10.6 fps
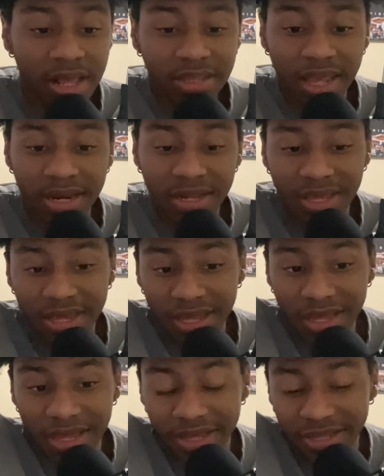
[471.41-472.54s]
then
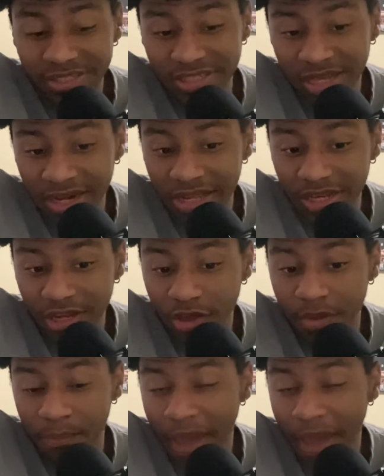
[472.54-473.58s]
it's going to look